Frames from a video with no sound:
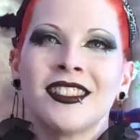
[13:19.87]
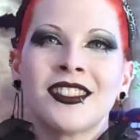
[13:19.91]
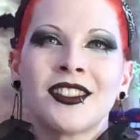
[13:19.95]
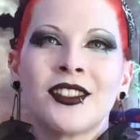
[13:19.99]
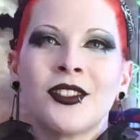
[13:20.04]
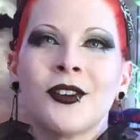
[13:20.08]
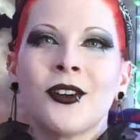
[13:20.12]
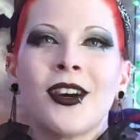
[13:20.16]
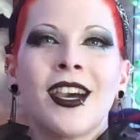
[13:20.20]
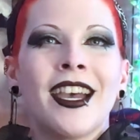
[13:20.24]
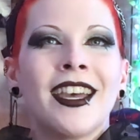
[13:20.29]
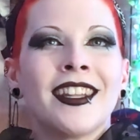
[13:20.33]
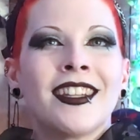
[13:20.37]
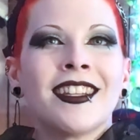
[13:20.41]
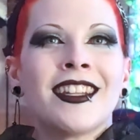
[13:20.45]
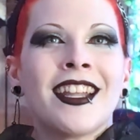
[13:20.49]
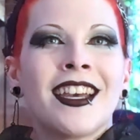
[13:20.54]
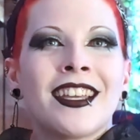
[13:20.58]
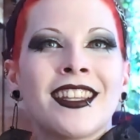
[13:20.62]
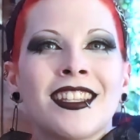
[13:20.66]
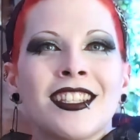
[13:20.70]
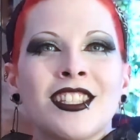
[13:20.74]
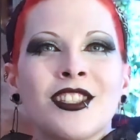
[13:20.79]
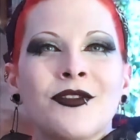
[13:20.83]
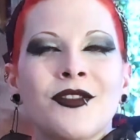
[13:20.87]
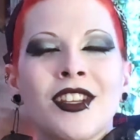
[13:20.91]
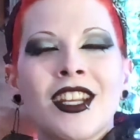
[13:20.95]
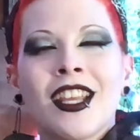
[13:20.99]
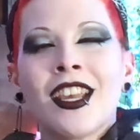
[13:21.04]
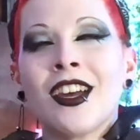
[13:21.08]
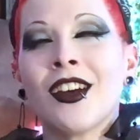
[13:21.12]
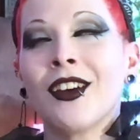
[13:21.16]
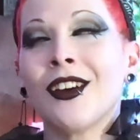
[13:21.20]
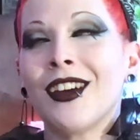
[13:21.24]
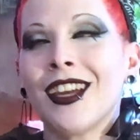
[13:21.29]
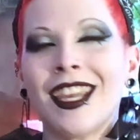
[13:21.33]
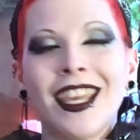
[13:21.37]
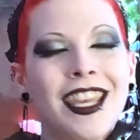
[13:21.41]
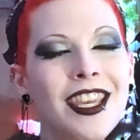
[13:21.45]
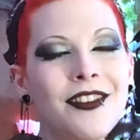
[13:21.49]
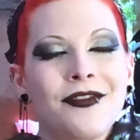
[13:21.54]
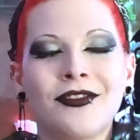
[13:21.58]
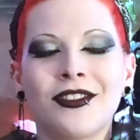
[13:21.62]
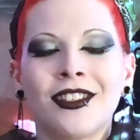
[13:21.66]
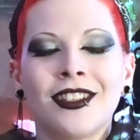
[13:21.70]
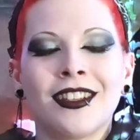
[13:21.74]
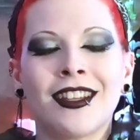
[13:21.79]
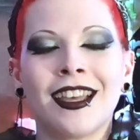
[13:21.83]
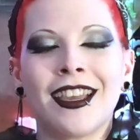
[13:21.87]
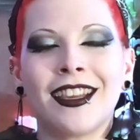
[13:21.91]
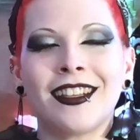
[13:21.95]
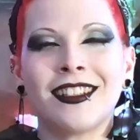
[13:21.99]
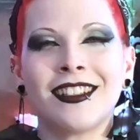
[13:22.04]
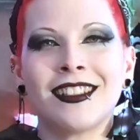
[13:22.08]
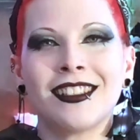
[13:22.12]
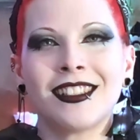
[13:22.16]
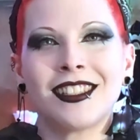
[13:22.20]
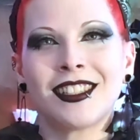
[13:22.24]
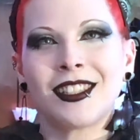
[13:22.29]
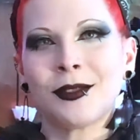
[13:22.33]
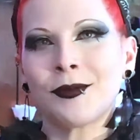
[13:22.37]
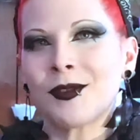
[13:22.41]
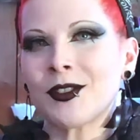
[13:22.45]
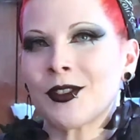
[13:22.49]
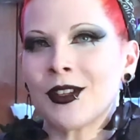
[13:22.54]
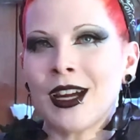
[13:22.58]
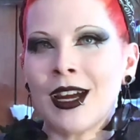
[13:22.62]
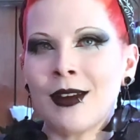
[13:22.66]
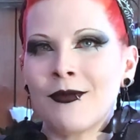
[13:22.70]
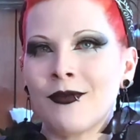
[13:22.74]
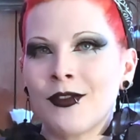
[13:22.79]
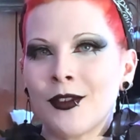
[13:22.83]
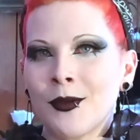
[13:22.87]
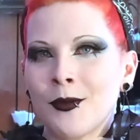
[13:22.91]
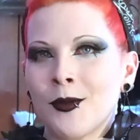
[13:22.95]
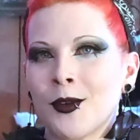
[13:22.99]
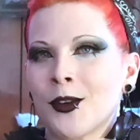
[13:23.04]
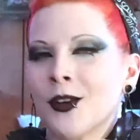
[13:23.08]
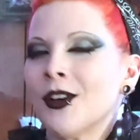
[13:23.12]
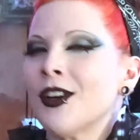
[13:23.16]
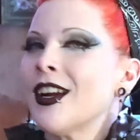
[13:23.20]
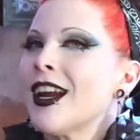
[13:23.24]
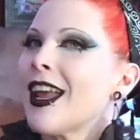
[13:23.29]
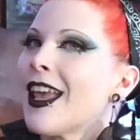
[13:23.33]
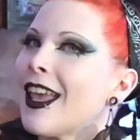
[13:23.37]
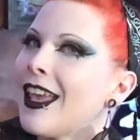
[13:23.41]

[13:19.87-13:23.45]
Go ahead and like this video if you liked it, subscribe for more,